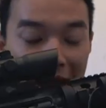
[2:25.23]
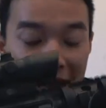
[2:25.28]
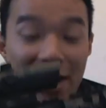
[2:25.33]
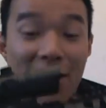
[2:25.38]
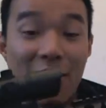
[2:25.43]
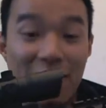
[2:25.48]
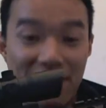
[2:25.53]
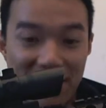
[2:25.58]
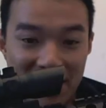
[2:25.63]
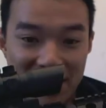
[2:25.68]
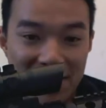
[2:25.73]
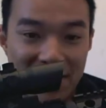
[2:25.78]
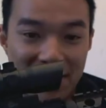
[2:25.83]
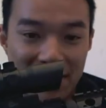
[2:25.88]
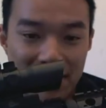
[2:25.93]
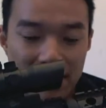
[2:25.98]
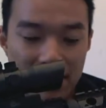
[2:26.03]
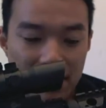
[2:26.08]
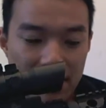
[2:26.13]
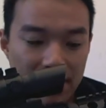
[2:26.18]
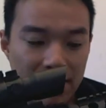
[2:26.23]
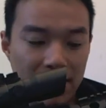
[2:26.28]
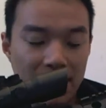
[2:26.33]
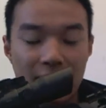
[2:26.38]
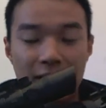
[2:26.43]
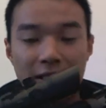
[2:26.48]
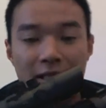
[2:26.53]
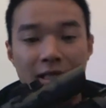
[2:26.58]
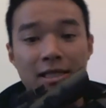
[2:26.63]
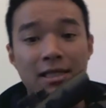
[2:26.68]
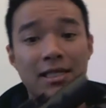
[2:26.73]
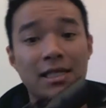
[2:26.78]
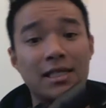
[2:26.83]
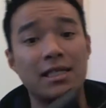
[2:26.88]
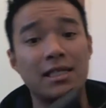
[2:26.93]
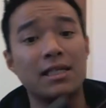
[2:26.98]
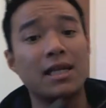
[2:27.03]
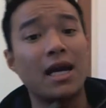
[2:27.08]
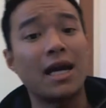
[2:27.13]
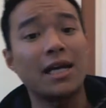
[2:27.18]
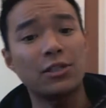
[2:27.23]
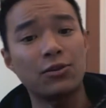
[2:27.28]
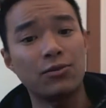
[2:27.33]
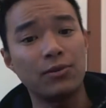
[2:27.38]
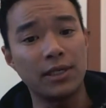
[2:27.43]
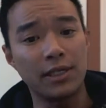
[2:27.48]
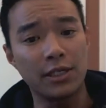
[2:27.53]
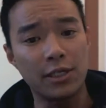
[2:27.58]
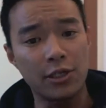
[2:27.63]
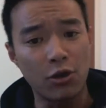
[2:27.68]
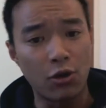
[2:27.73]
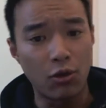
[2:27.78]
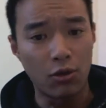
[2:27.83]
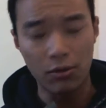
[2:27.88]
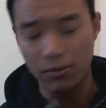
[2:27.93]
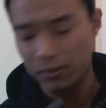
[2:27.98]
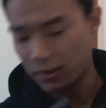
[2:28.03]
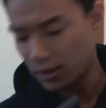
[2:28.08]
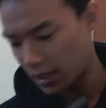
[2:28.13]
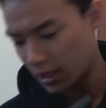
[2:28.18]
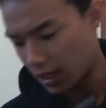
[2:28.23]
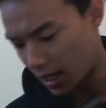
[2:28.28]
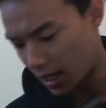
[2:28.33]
ar-15. This is a 6920 Colt.